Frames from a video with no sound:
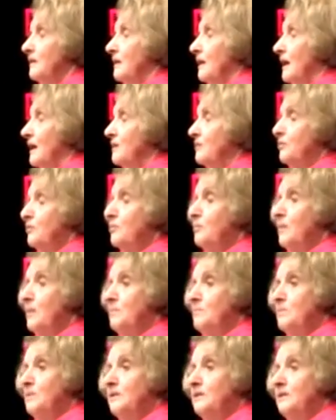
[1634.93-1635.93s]
I
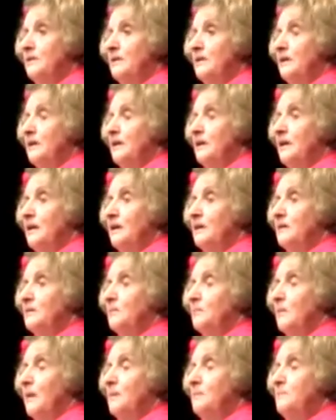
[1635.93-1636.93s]
remember
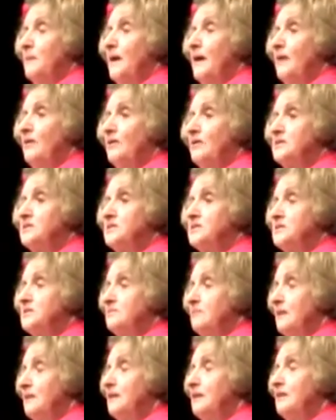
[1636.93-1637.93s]
my parents,
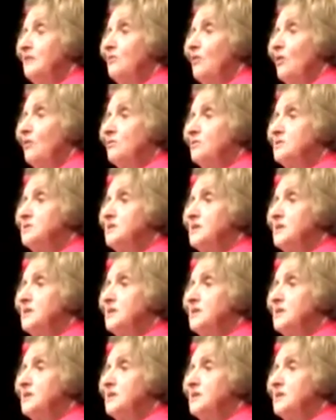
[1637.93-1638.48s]
when they talked